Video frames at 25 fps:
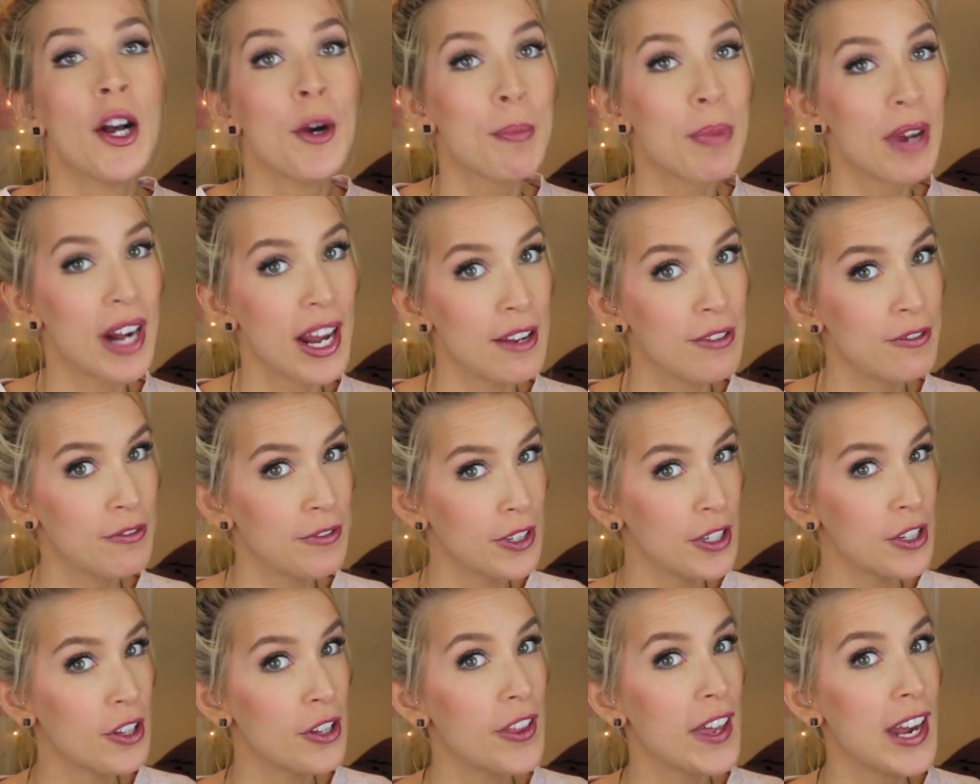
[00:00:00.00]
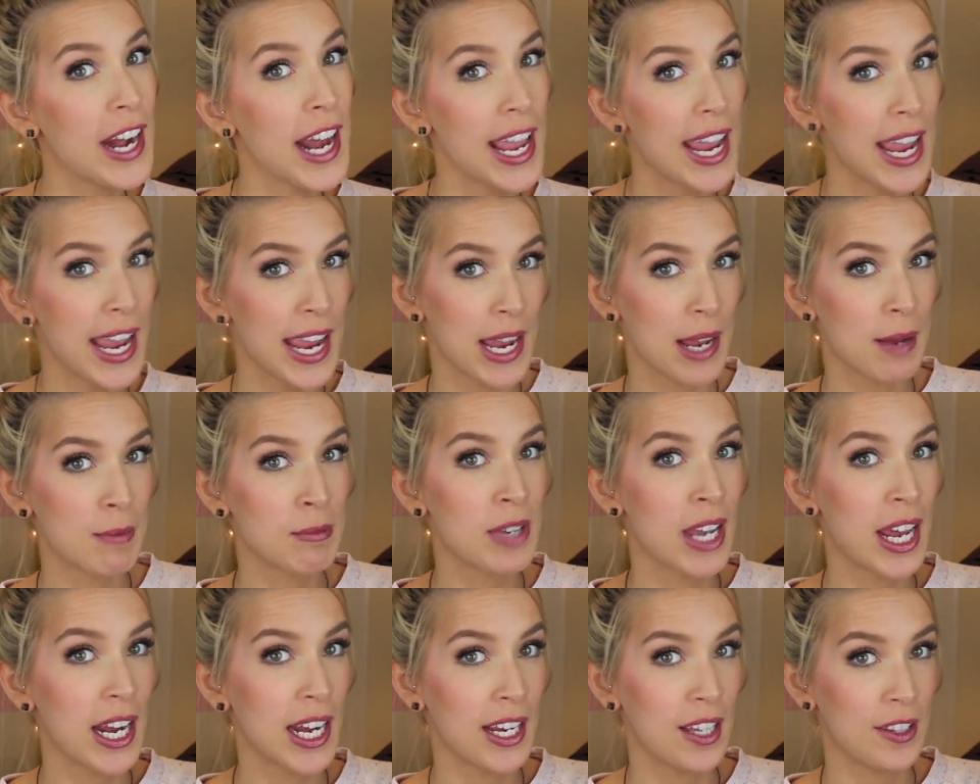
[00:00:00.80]
but I feel that I
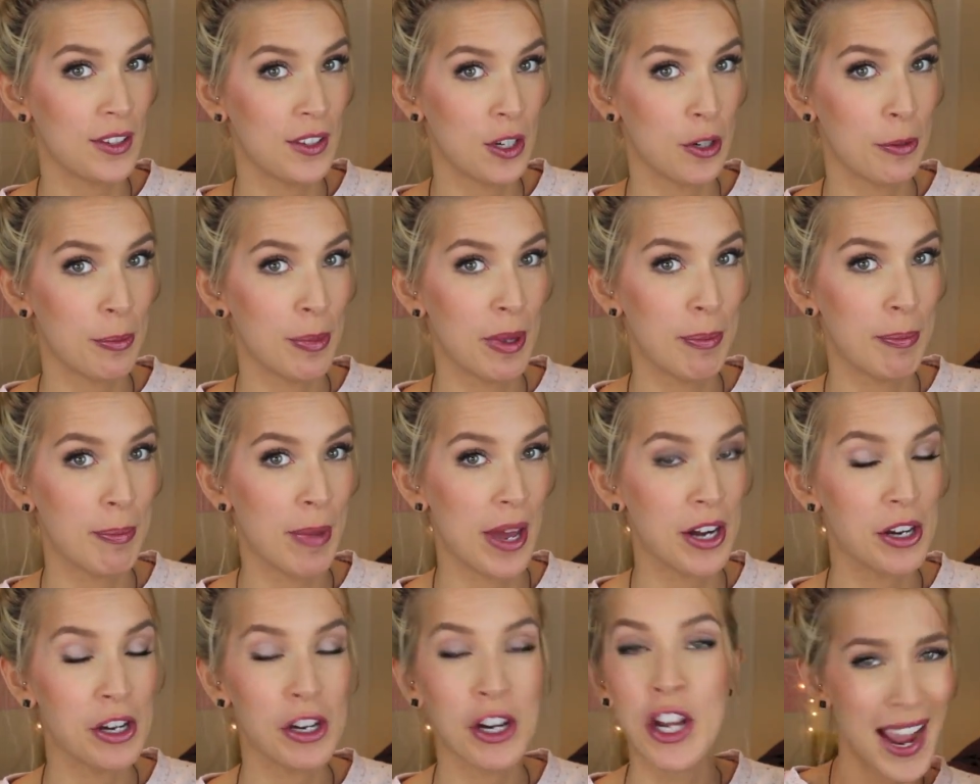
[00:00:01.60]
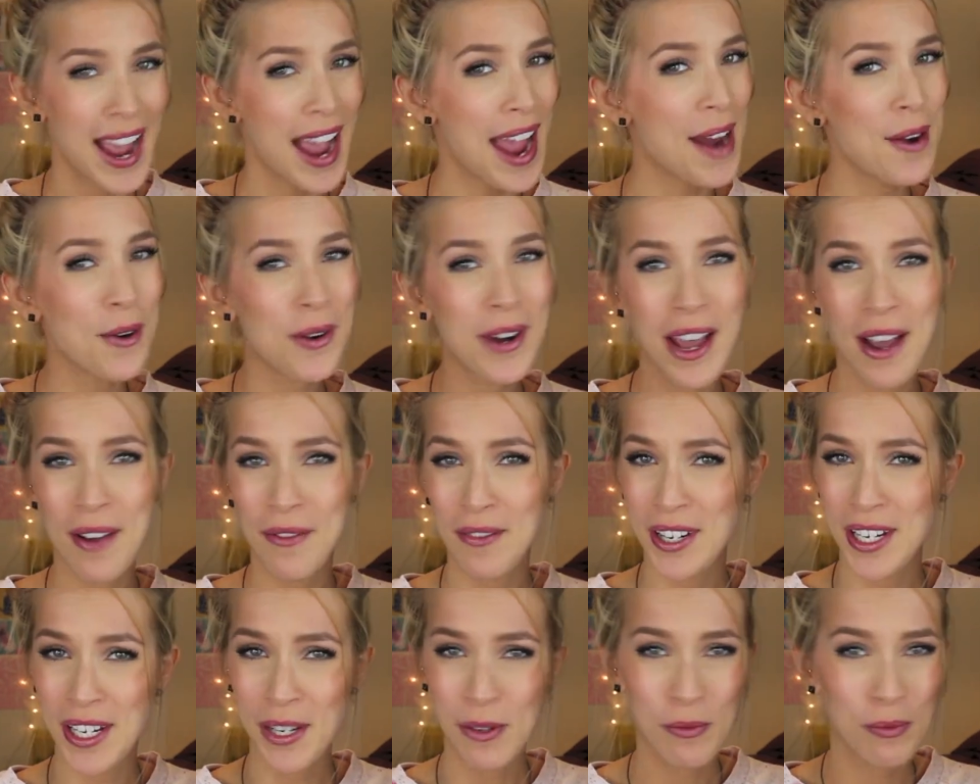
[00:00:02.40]
am getting a little bit better. I don't
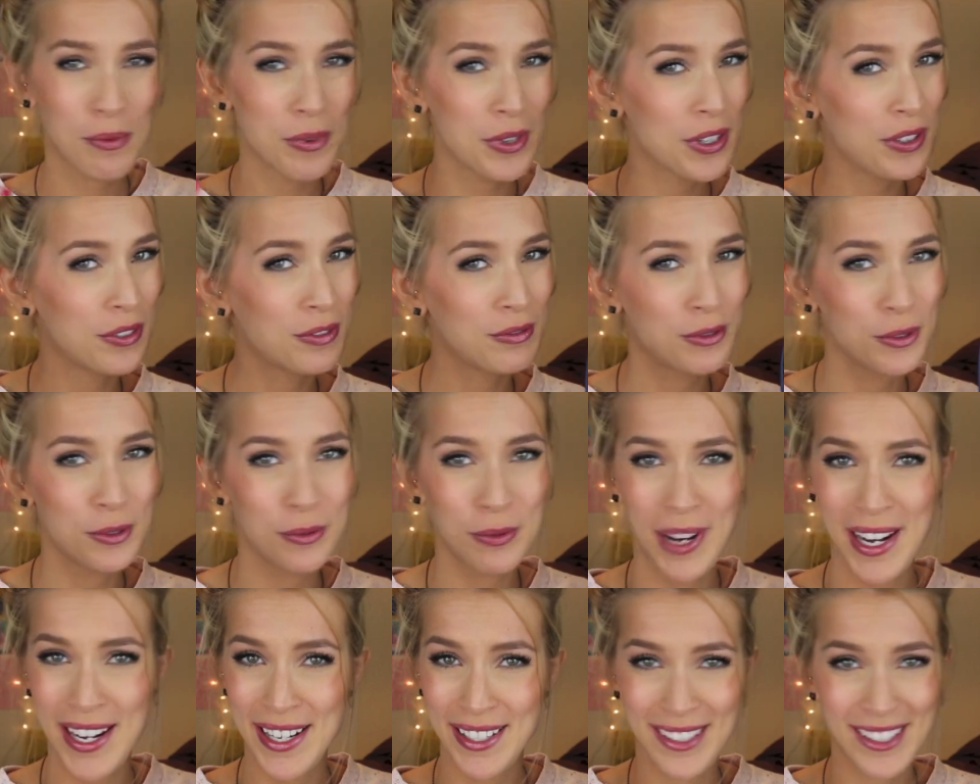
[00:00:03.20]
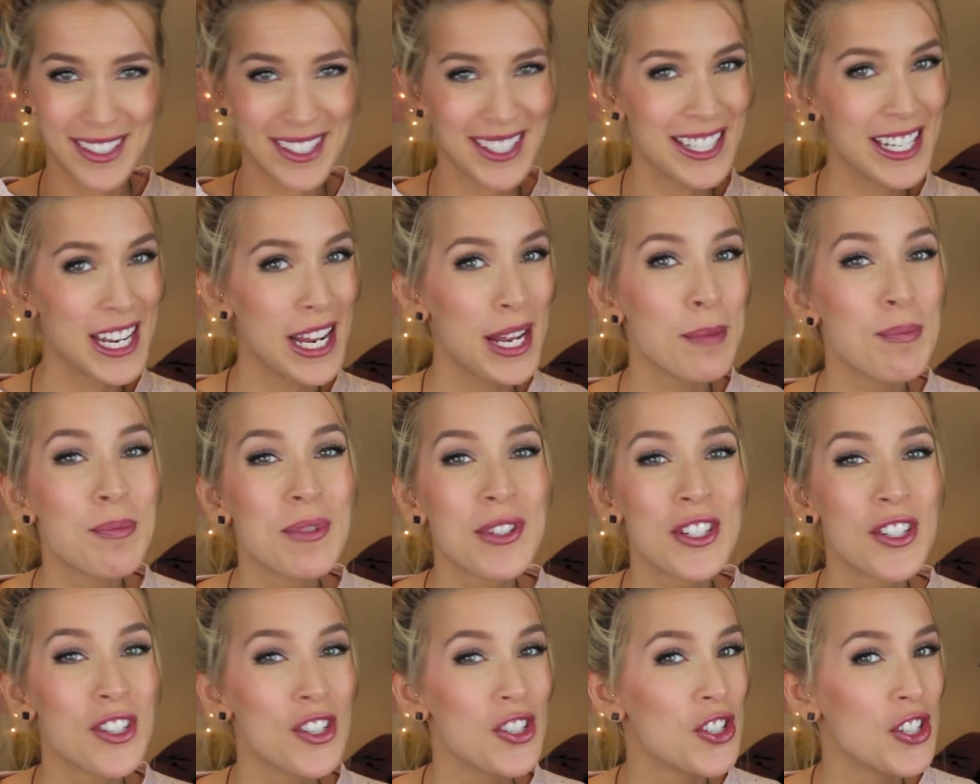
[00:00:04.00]
have any real great
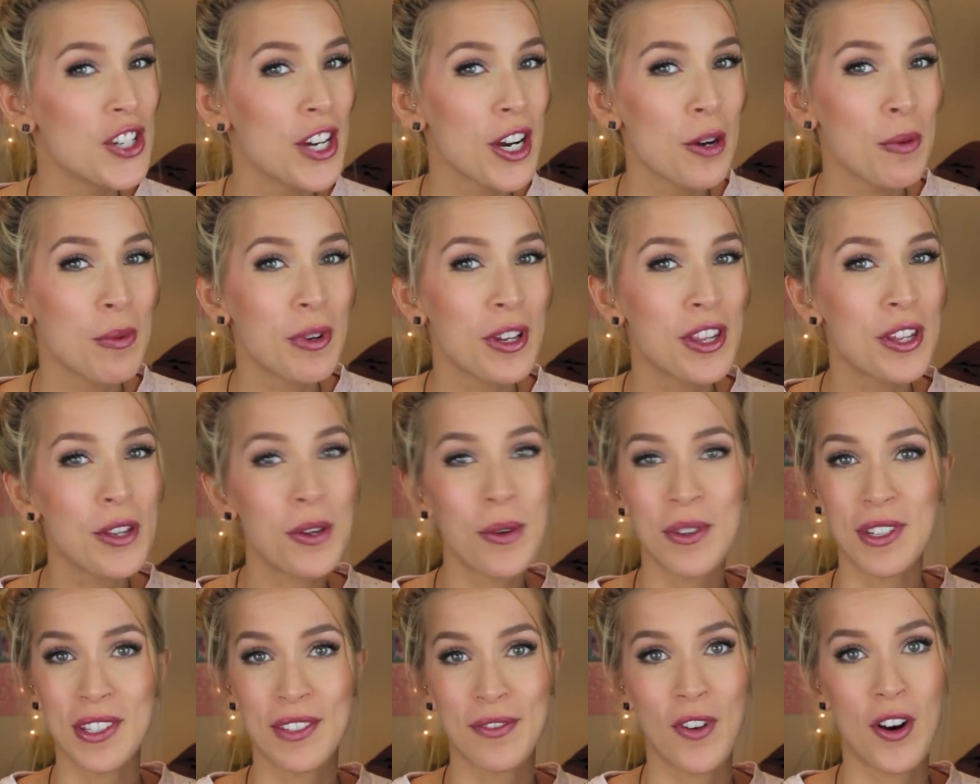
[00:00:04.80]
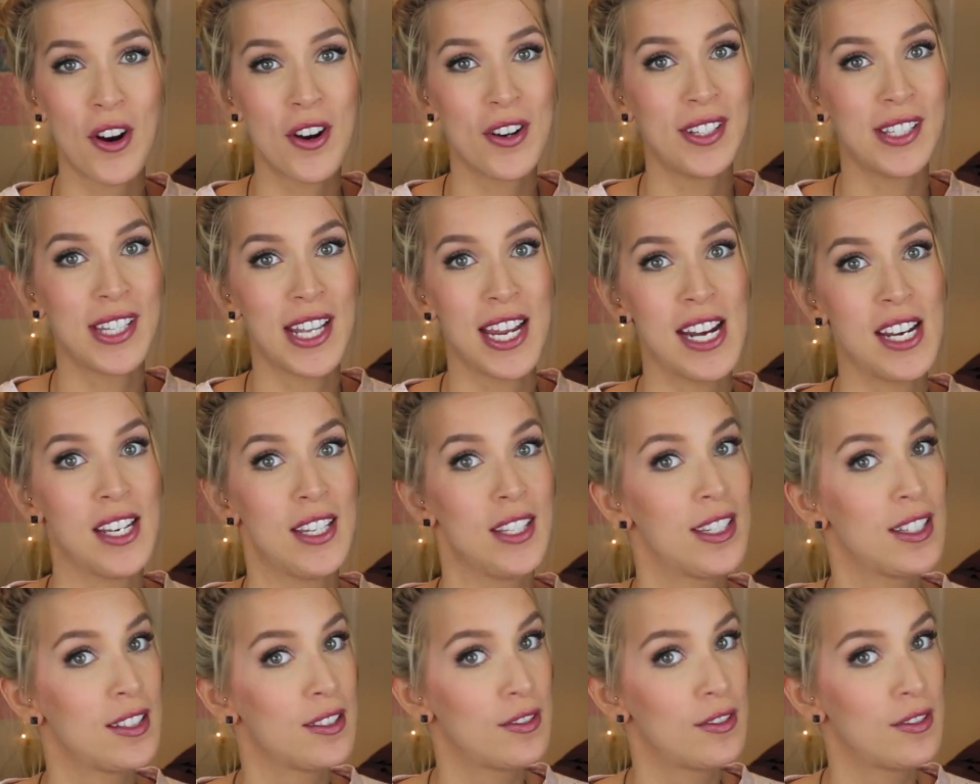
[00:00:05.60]
tips to share with you as far as like